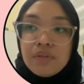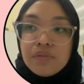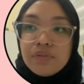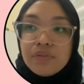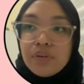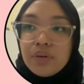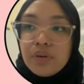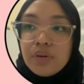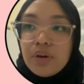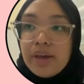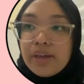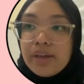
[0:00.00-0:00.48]

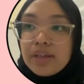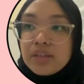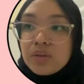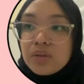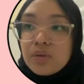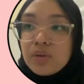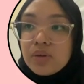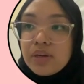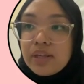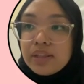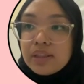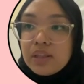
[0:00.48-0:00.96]
For
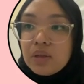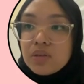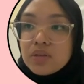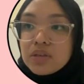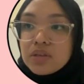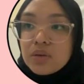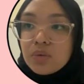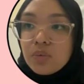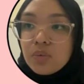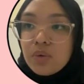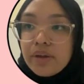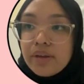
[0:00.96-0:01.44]
ISO
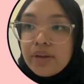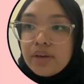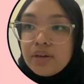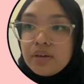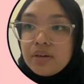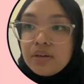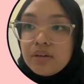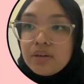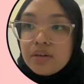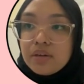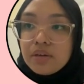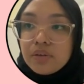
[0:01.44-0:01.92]

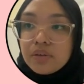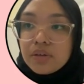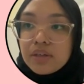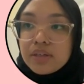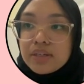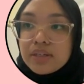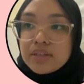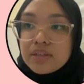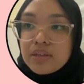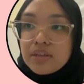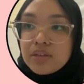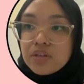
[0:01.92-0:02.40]
9001, the
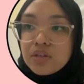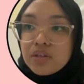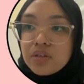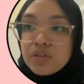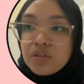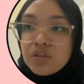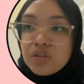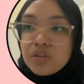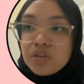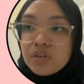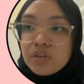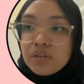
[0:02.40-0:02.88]
organization
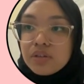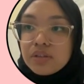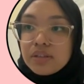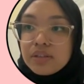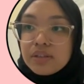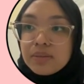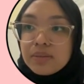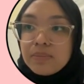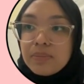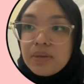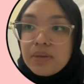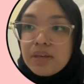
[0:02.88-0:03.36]
shall
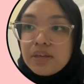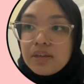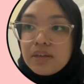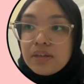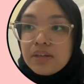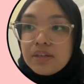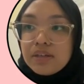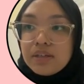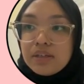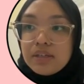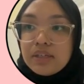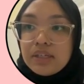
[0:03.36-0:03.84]

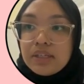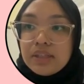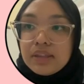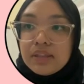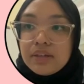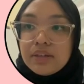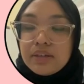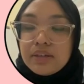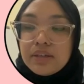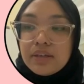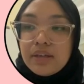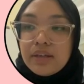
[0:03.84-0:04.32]
determine the
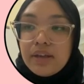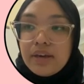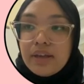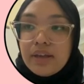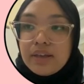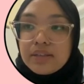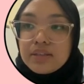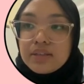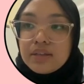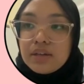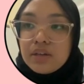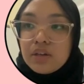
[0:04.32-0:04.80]
internal and
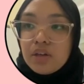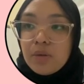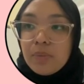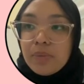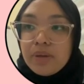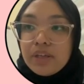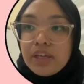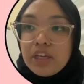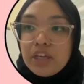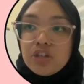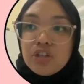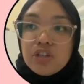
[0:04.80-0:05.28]
external
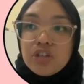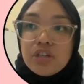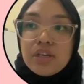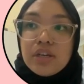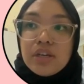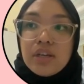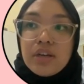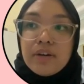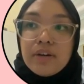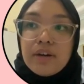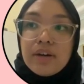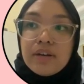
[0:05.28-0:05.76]

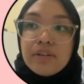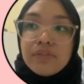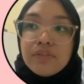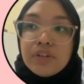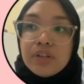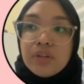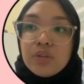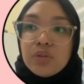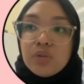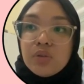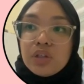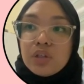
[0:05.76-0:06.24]
communication
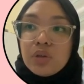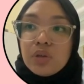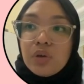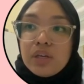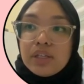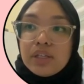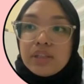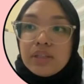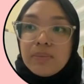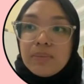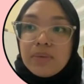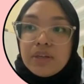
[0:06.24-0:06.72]
relevant to the
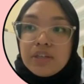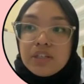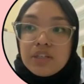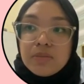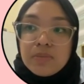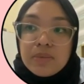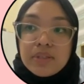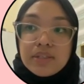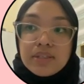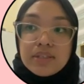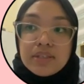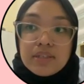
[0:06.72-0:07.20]
quality
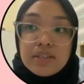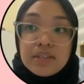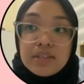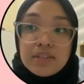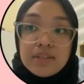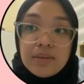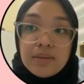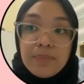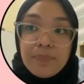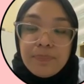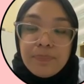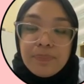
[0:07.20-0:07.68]
management
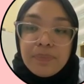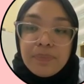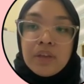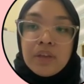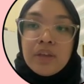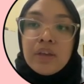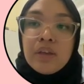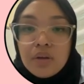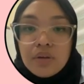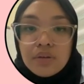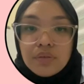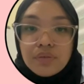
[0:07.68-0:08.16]
system.
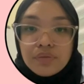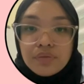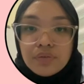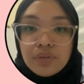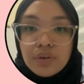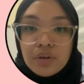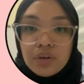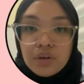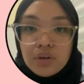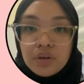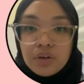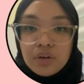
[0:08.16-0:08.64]

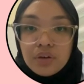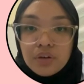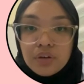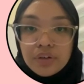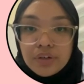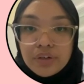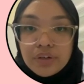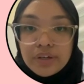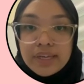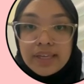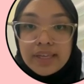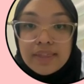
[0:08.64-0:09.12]

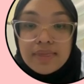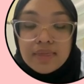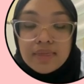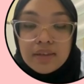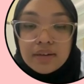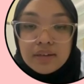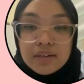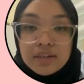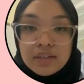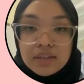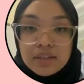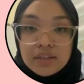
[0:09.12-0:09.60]
For
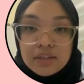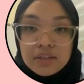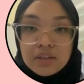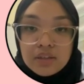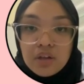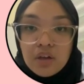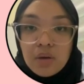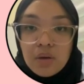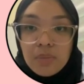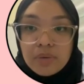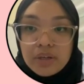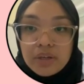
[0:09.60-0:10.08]
internal
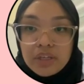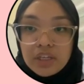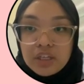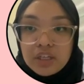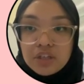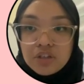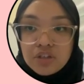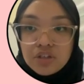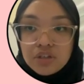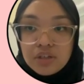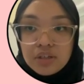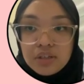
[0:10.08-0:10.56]

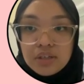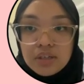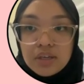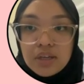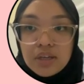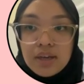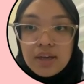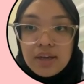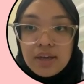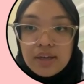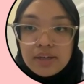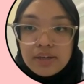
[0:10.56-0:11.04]
communication,
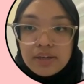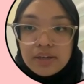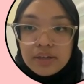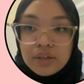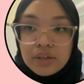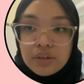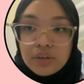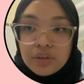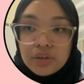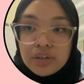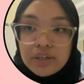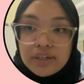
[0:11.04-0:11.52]

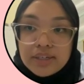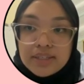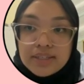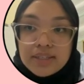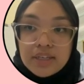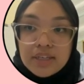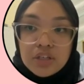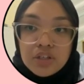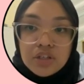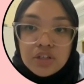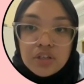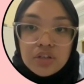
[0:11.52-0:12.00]
the
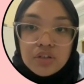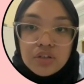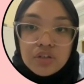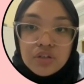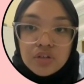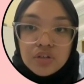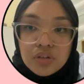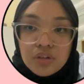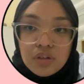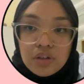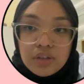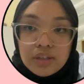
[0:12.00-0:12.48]
organization
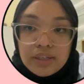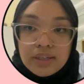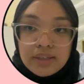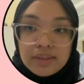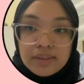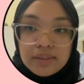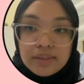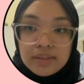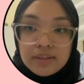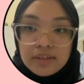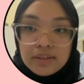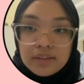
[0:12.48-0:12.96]
shall
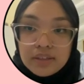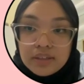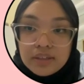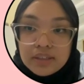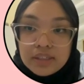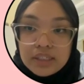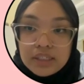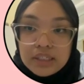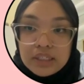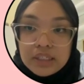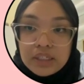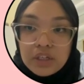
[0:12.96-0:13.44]

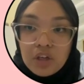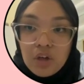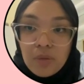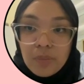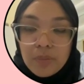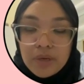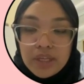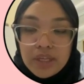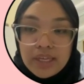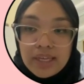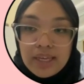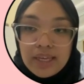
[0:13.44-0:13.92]
internally
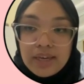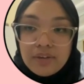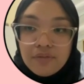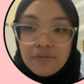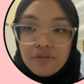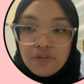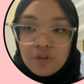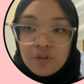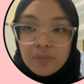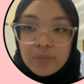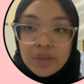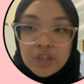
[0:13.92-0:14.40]
communicate
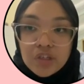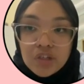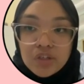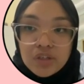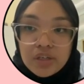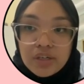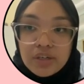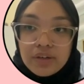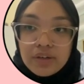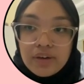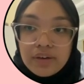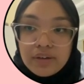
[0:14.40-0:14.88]

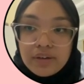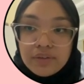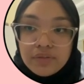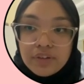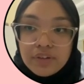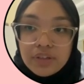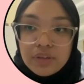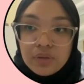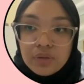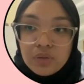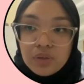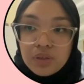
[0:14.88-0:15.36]
information
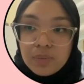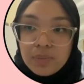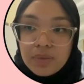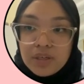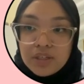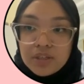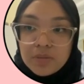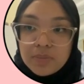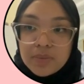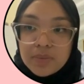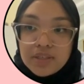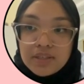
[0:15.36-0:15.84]
relevant to the
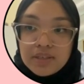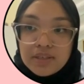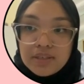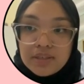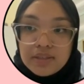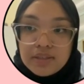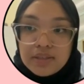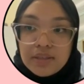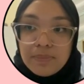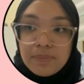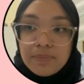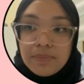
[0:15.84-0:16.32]
management
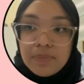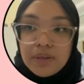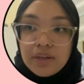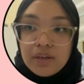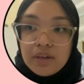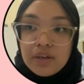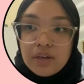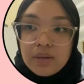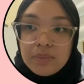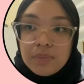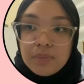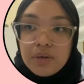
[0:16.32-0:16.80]
system
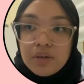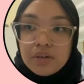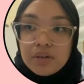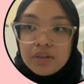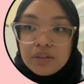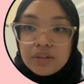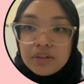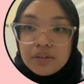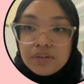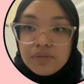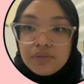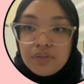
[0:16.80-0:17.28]
among
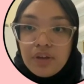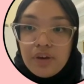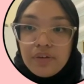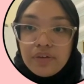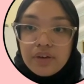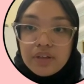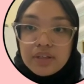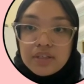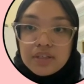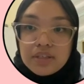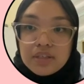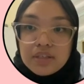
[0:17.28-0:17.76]
the
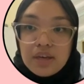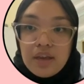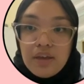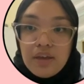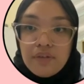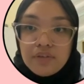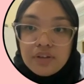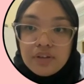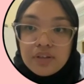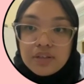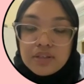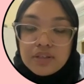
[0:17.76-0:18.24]
various
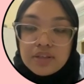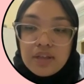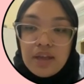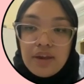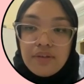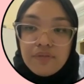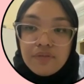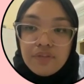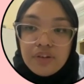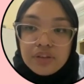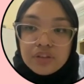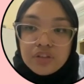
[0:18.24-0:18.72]
levels
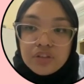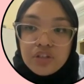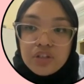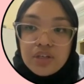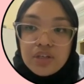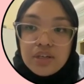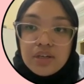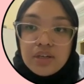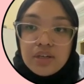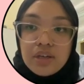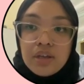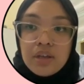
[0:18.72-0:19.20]
and
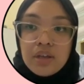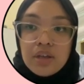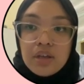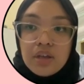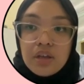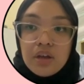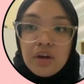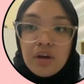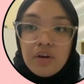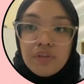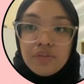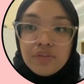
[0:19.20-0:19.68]
functions
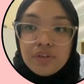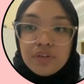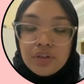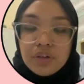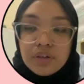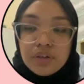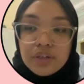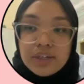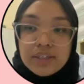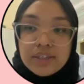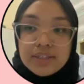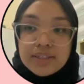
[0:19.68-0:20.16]
of the
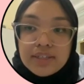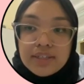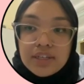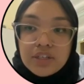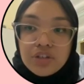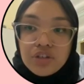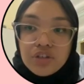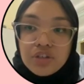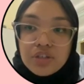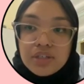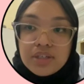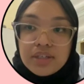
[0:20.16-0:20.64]

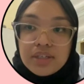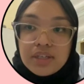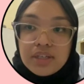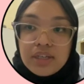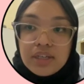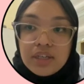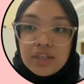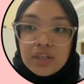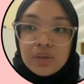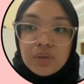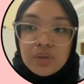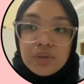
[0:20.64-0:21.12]
organization,
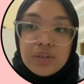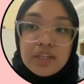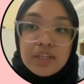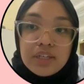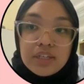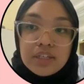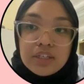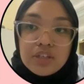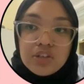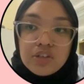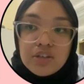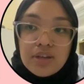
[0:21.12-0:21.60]

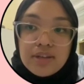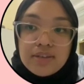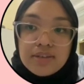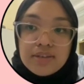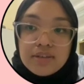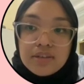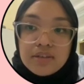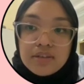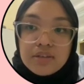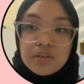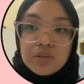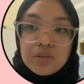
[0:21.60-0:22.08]
including
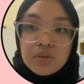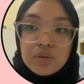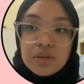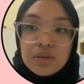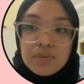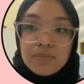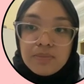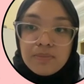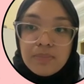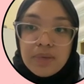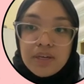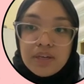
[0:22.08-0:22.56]
changes to the
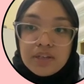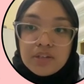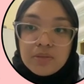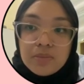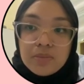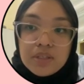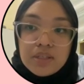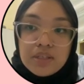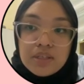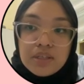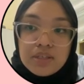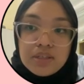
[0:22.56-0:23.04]

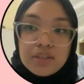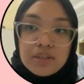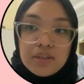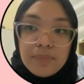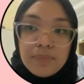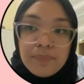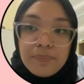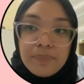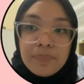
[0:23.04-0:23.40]
management system,